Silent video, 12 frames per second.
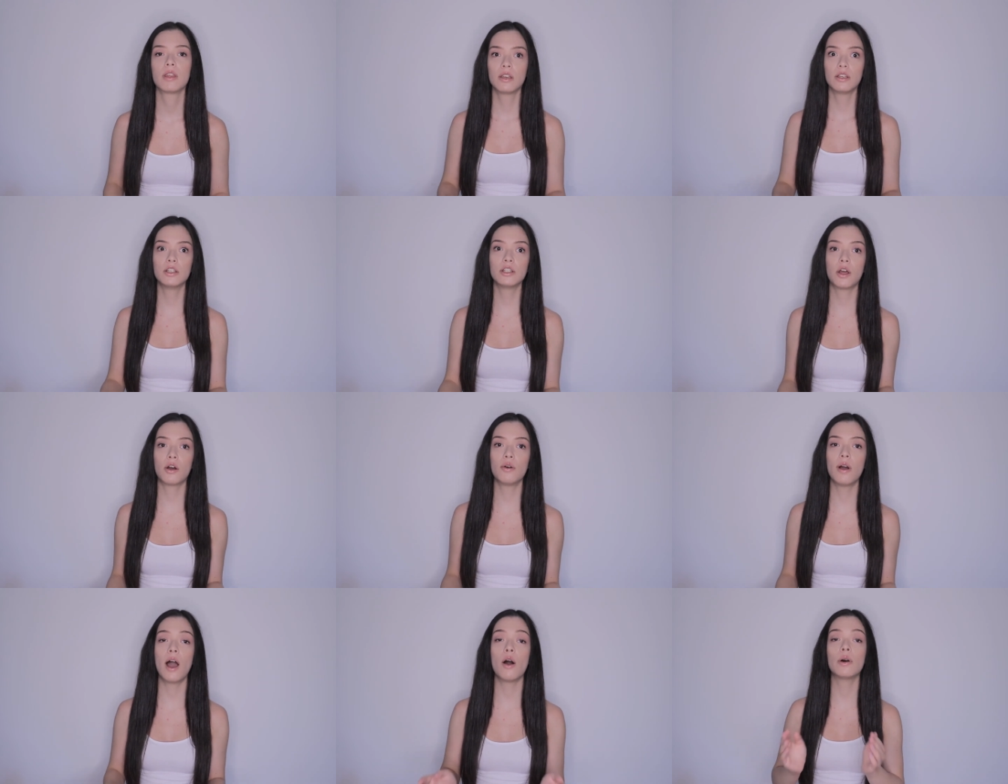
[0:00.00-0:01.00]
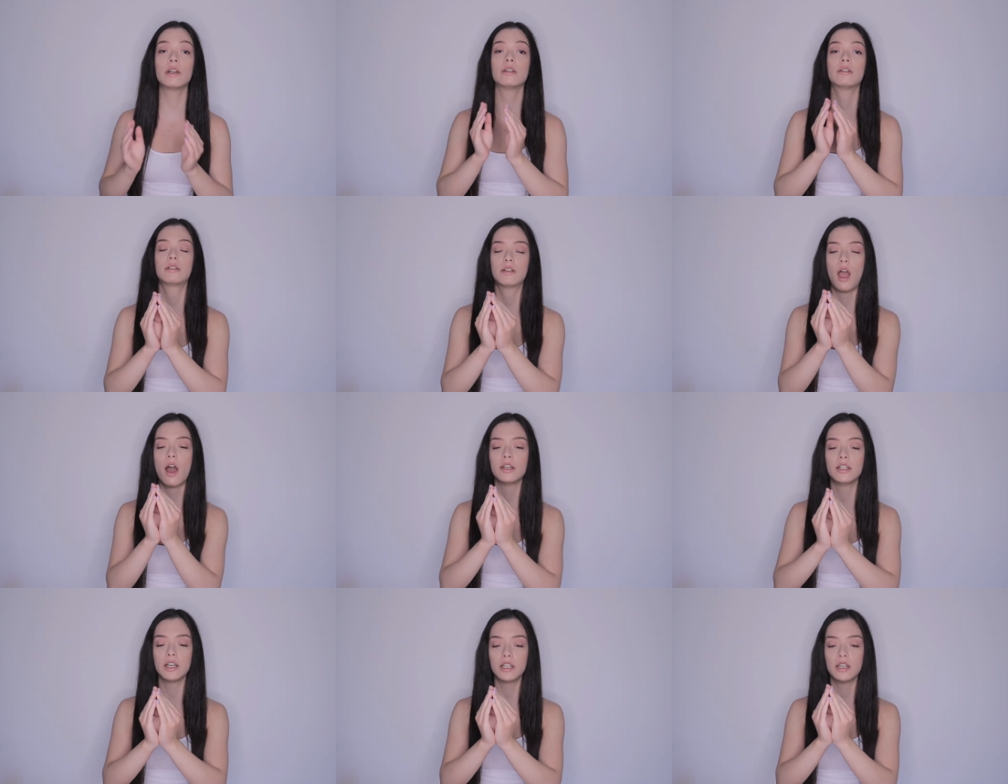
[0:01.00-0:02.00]
You know how an
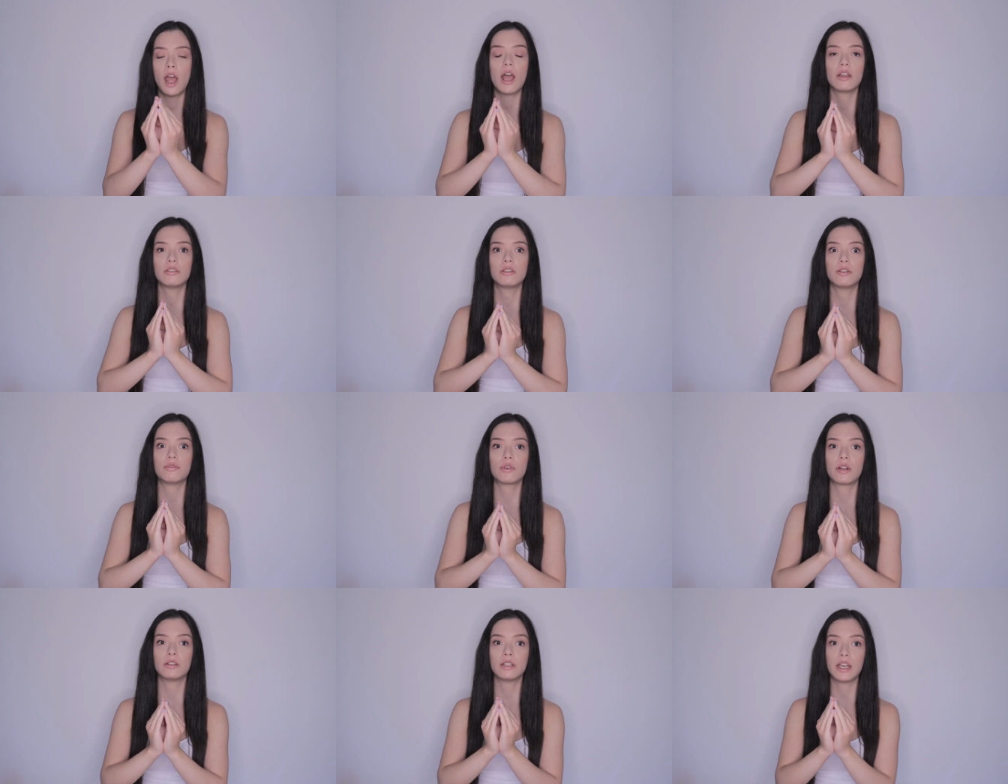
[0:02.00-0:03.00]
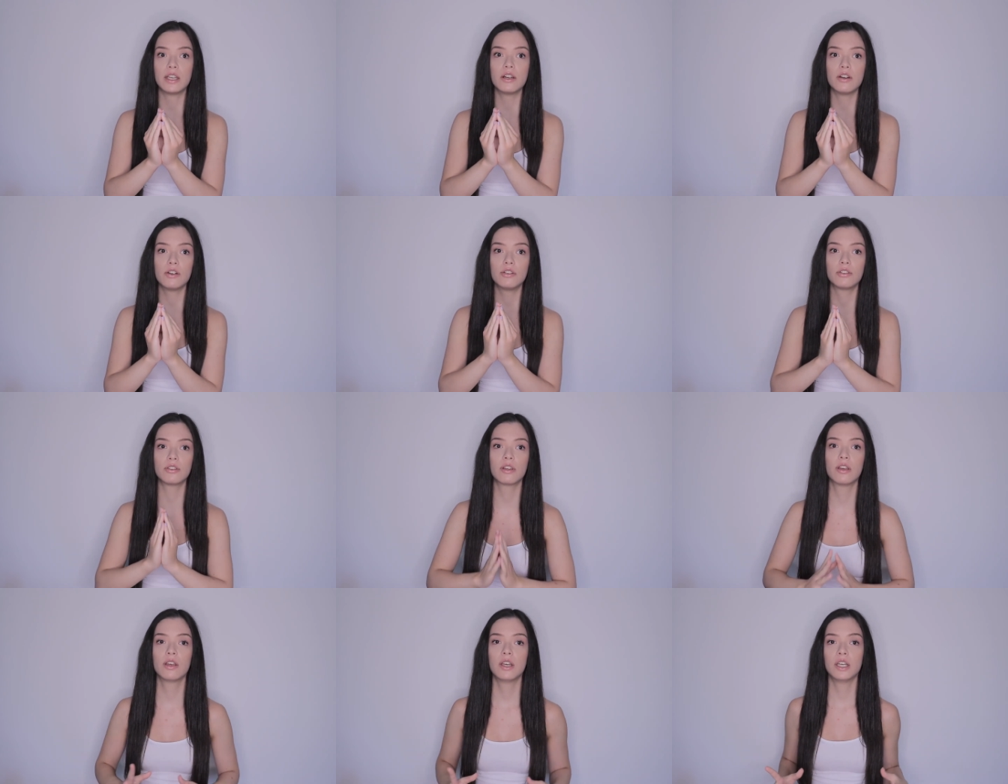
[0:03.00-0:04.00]
onion has different layers?
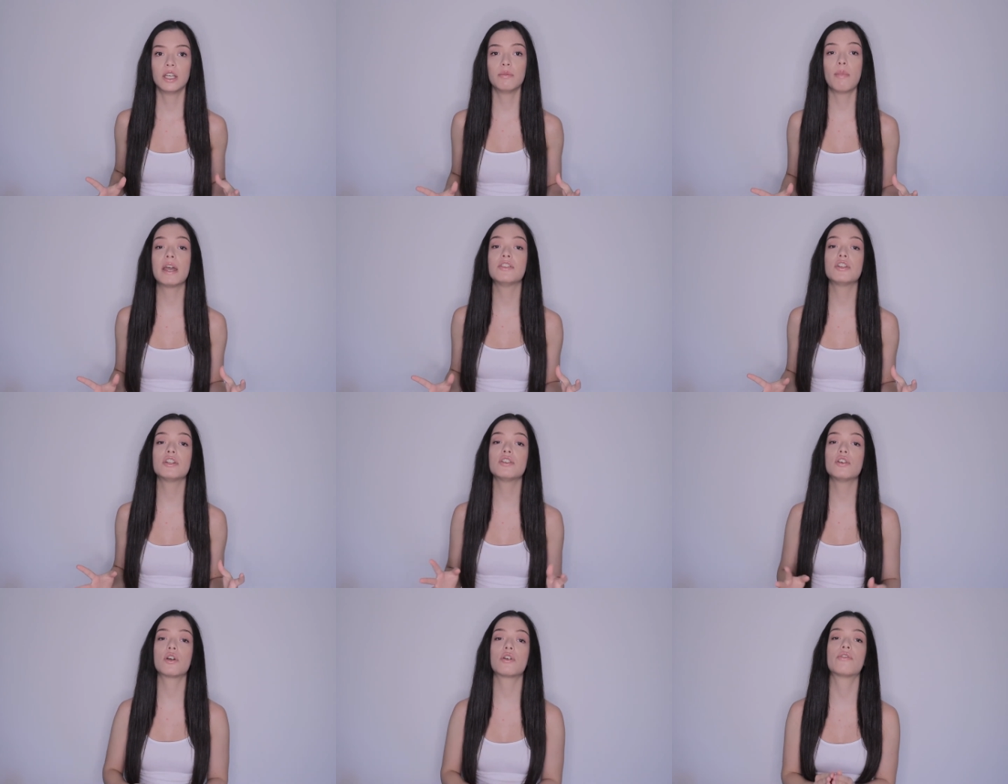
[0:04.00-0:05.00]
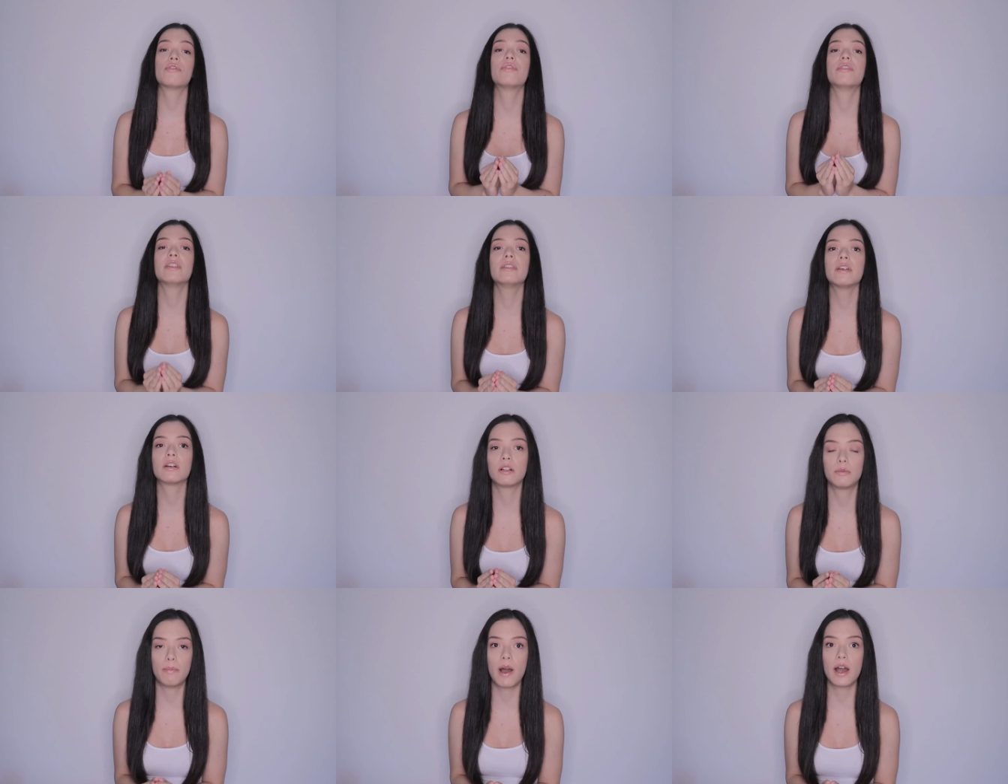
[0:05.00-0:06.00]
Imagine your
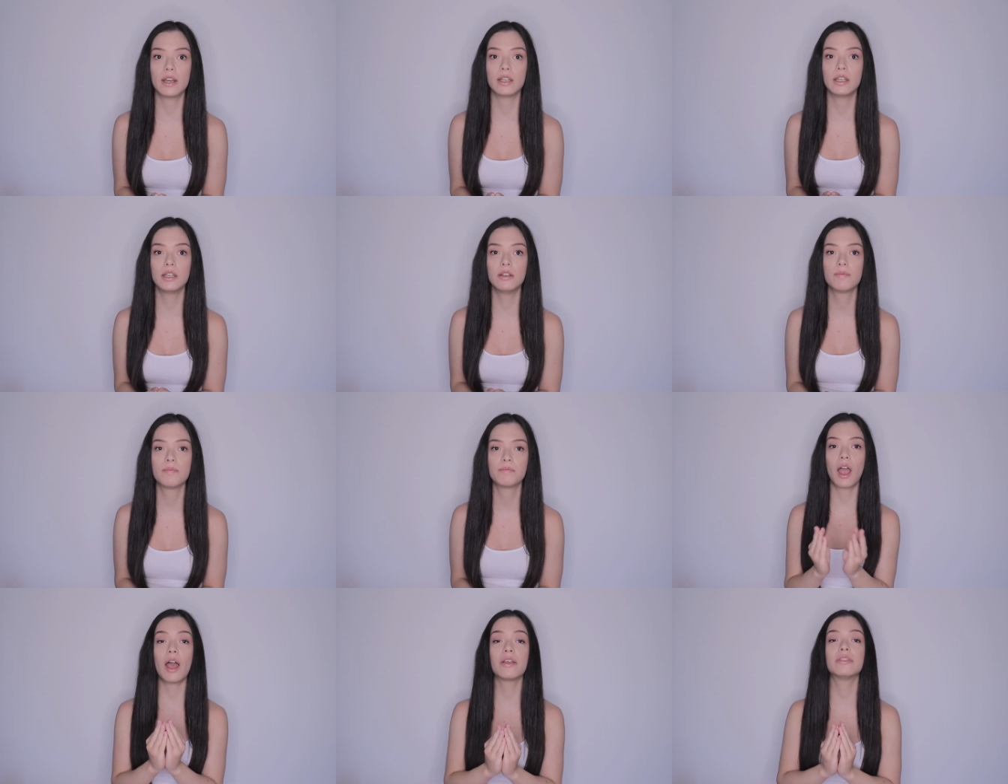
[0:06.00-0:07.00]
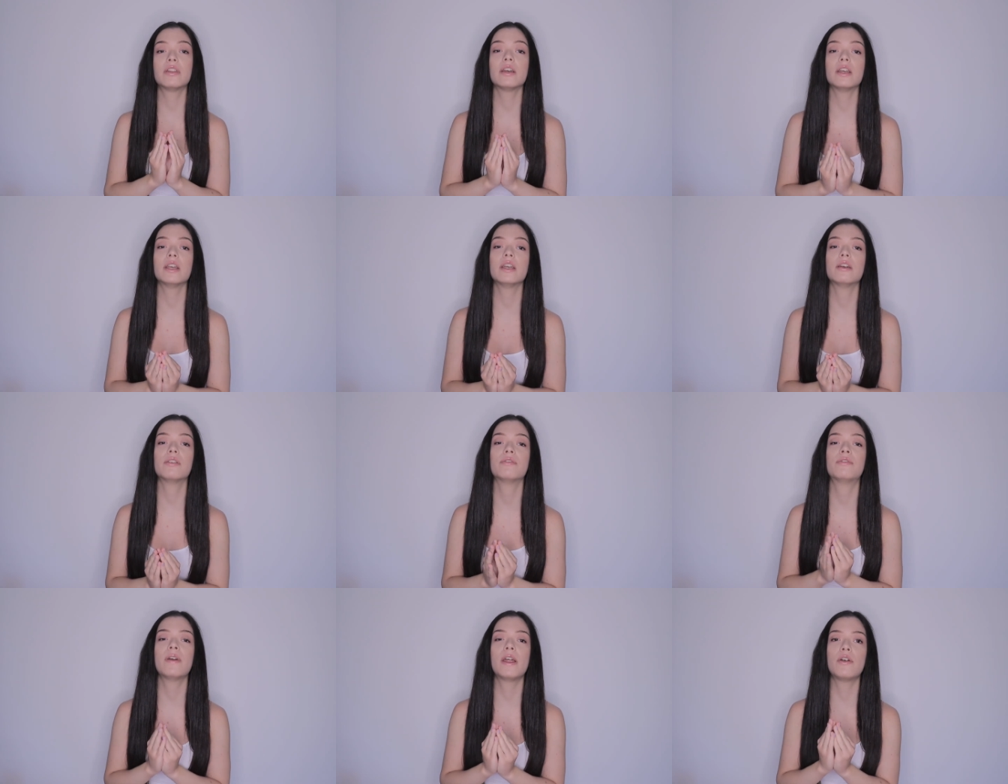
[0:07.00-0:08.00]
physical body as the
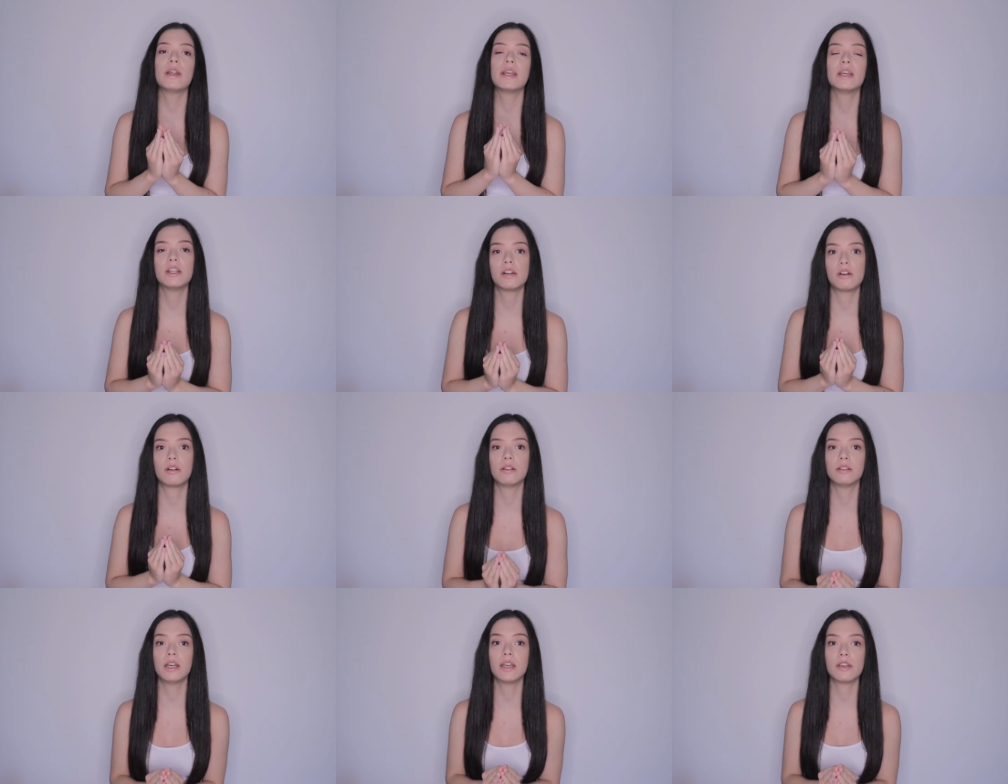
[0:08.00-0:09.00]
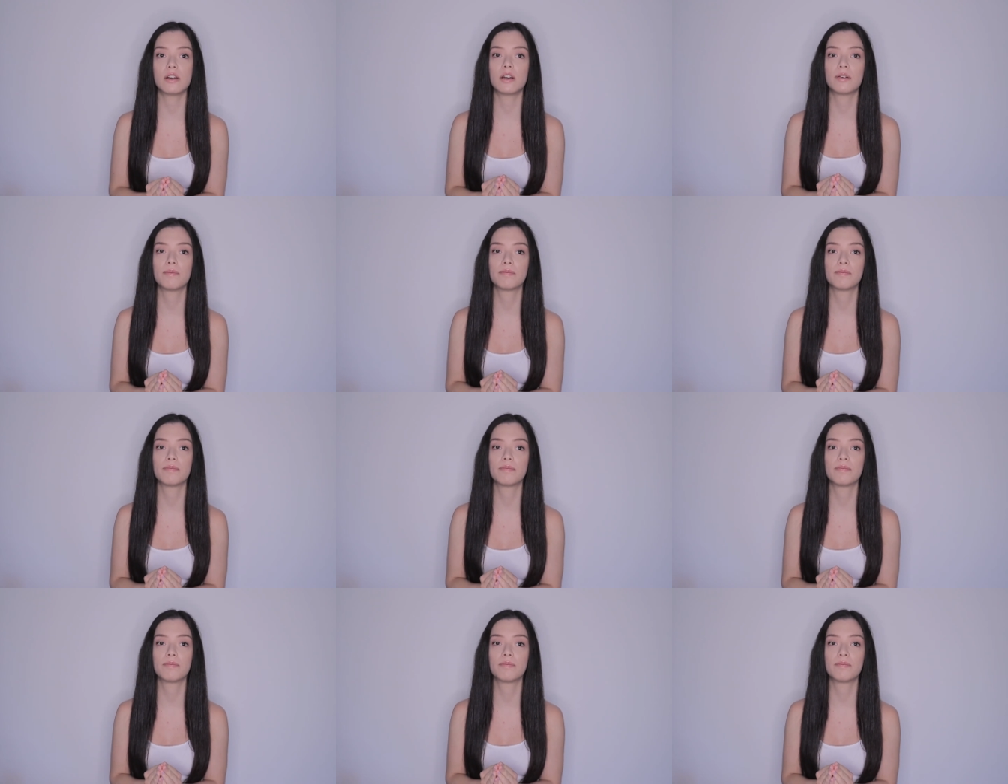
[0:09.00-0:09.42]
very inner layer.